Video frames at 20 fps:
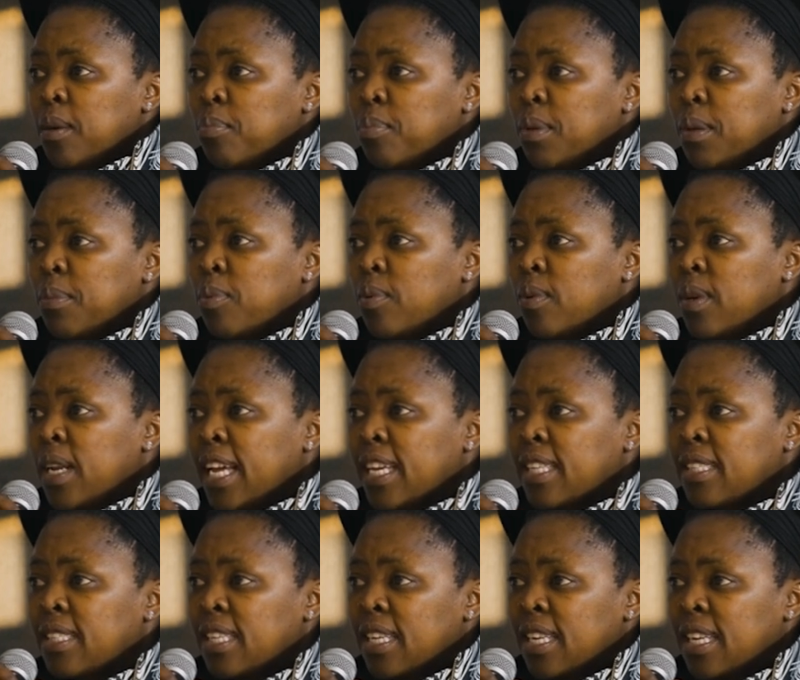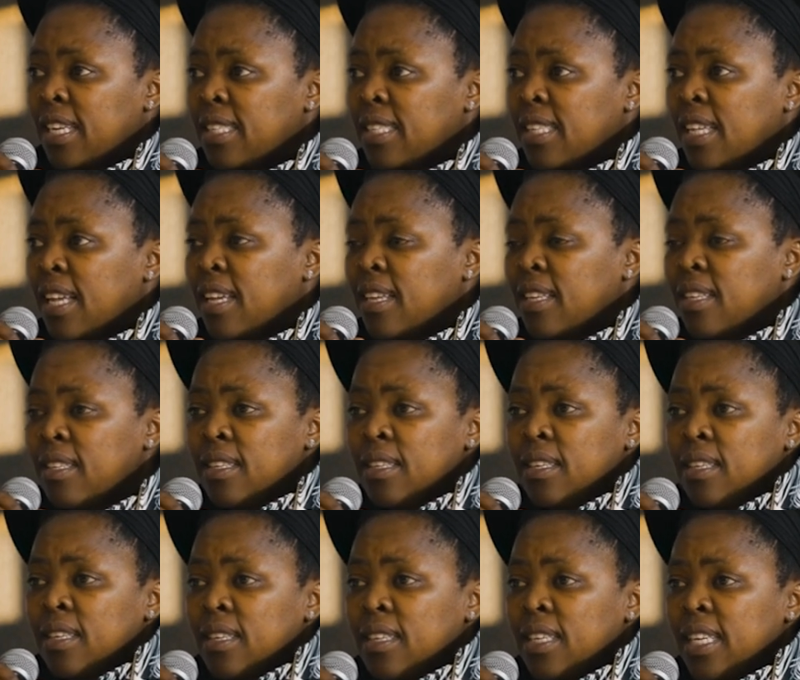People like Teresa
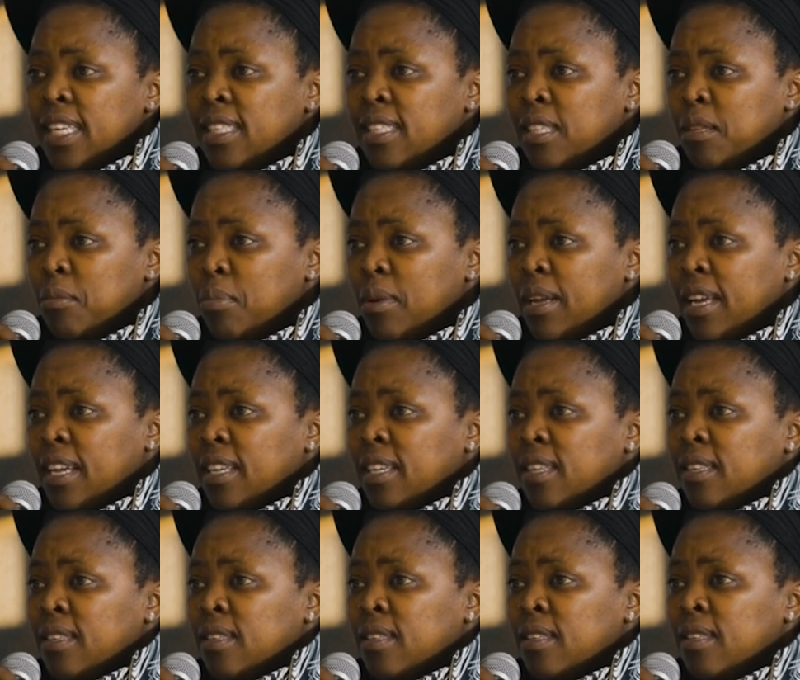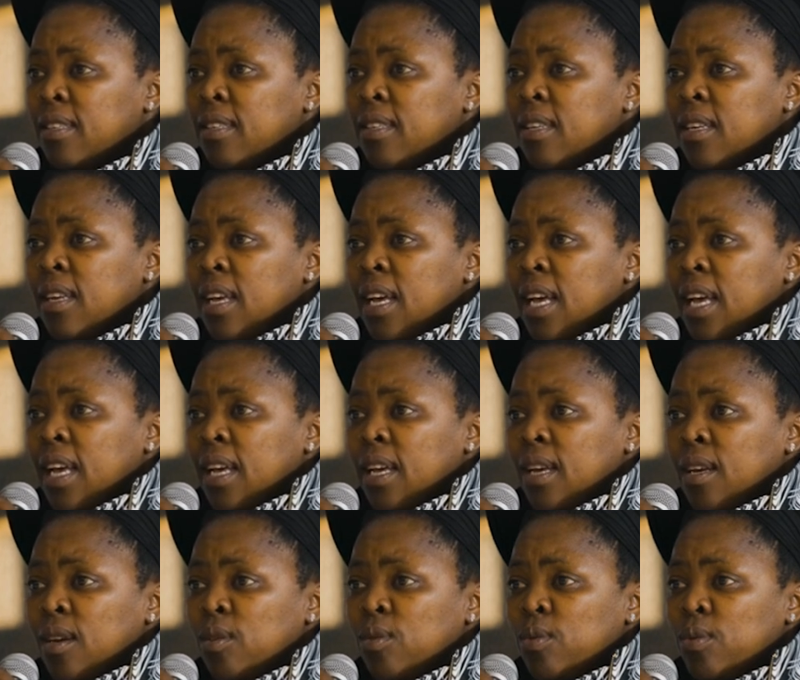Reisenberg,
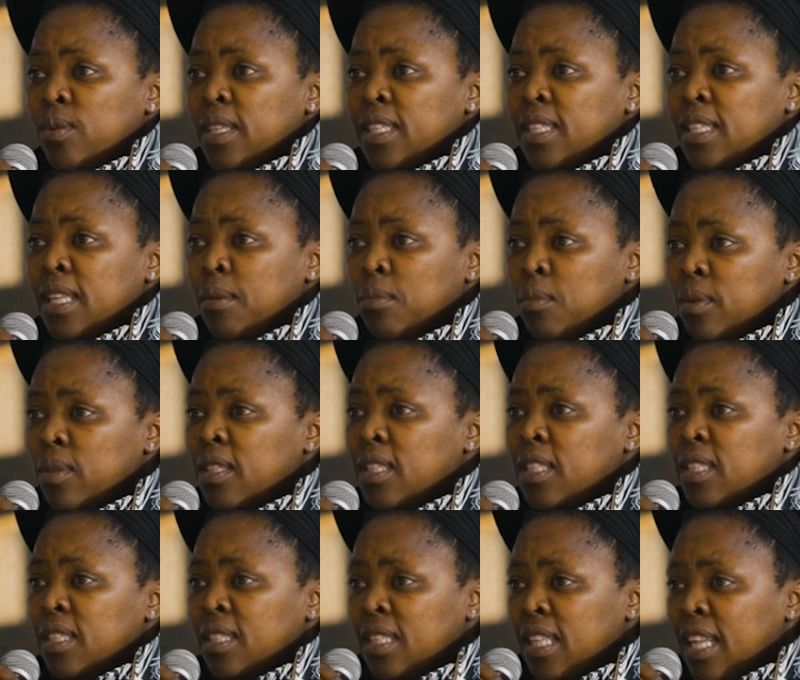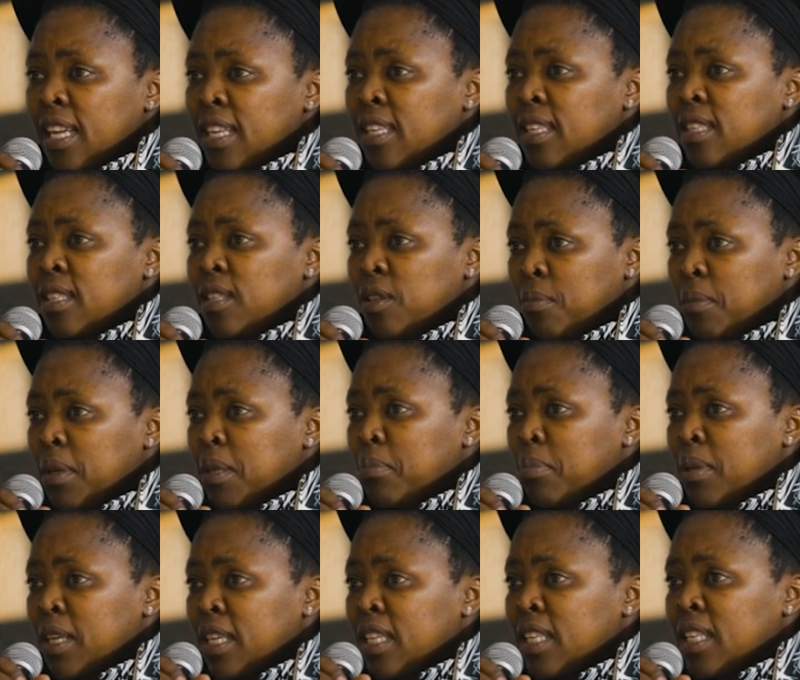who is the most studied human
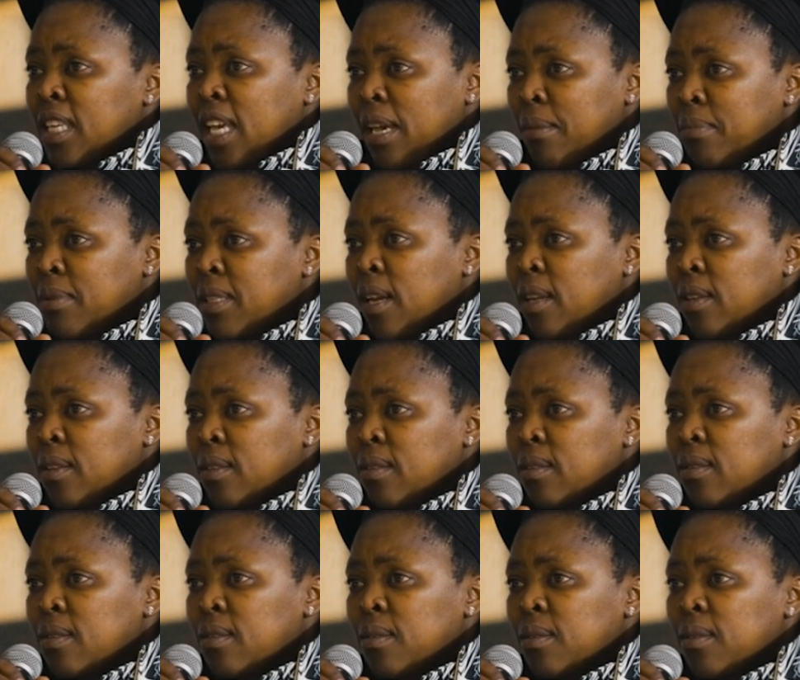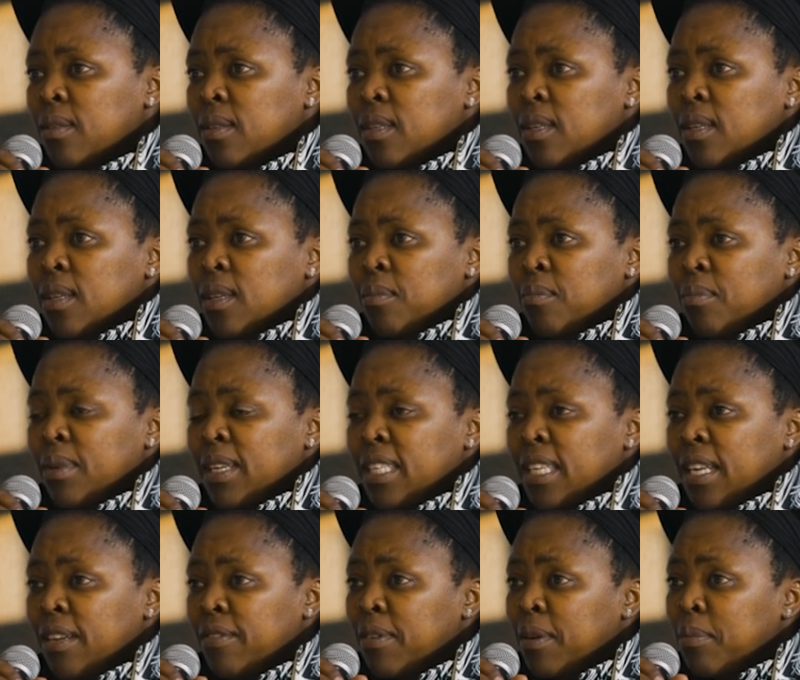being in Cape Town, but
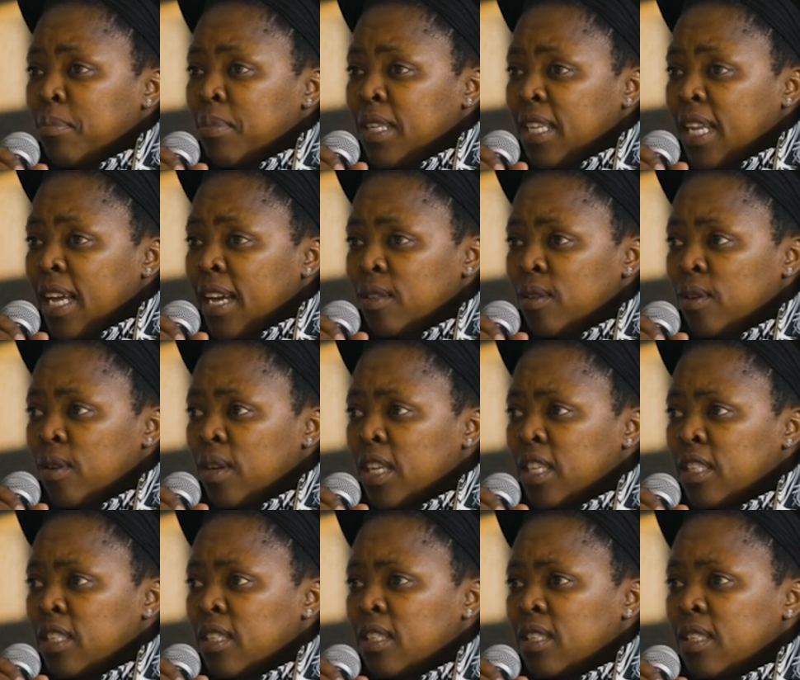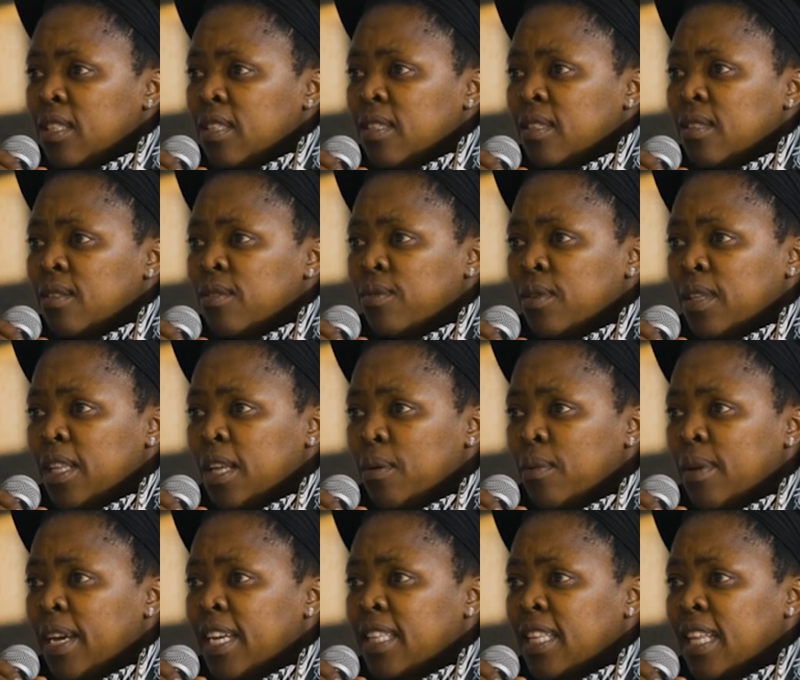never been acknowledged for the
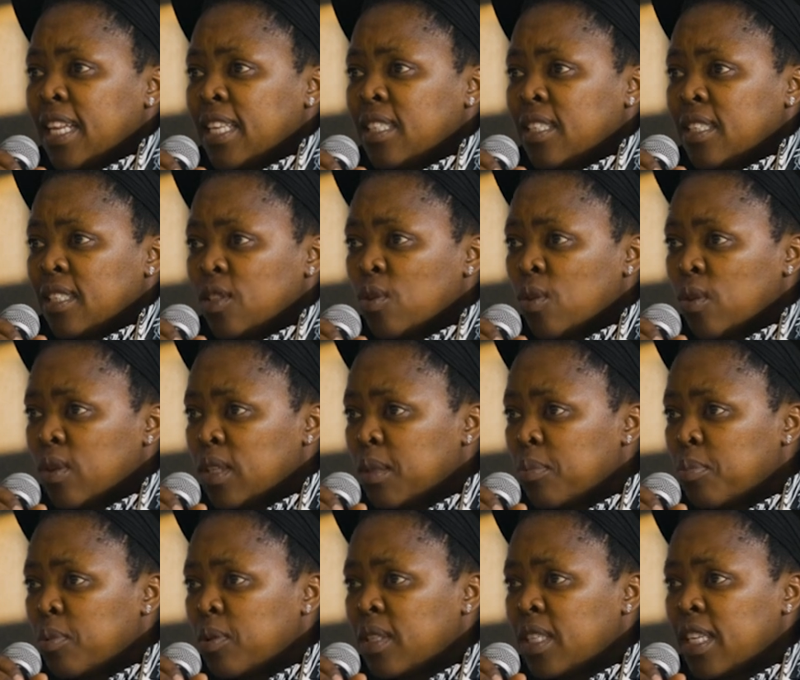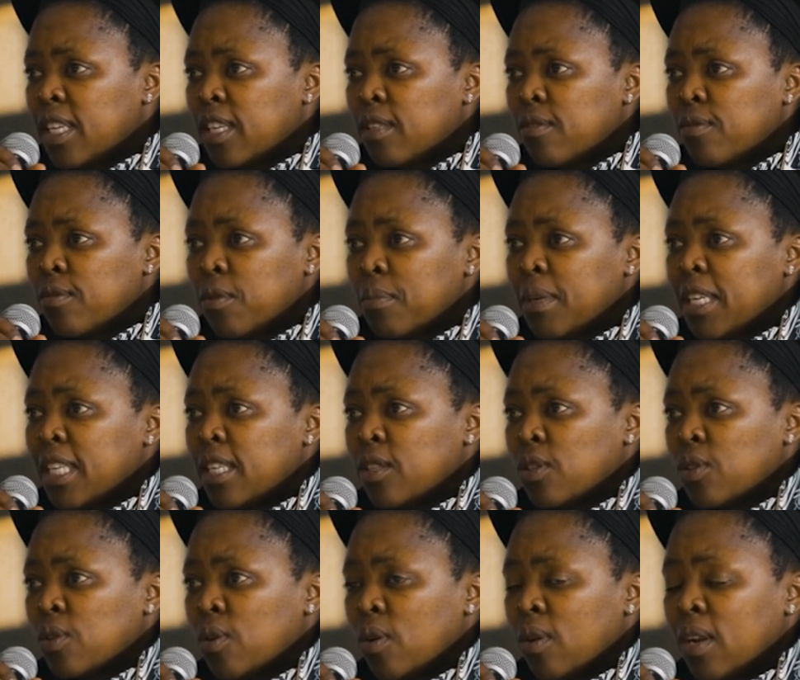work that she's contributed for many
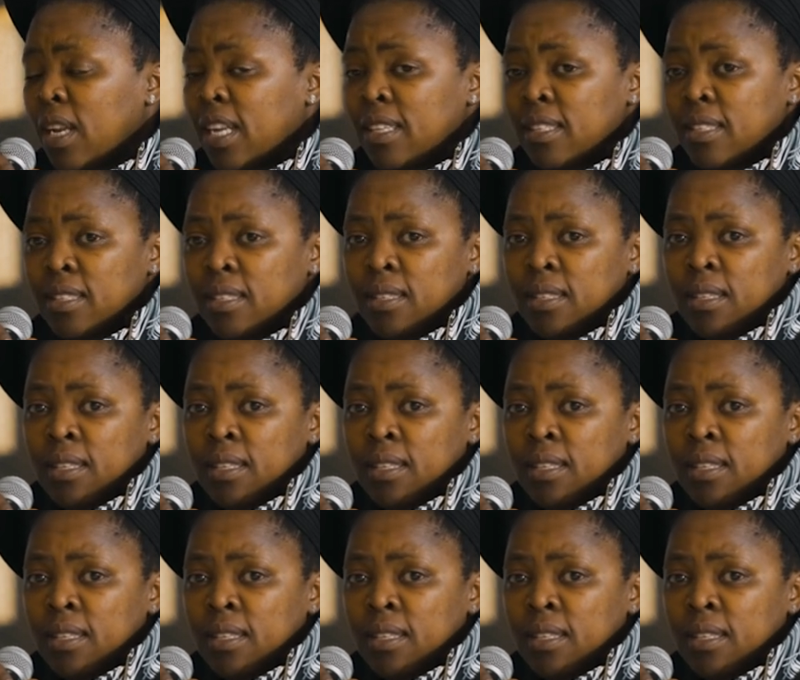scholars.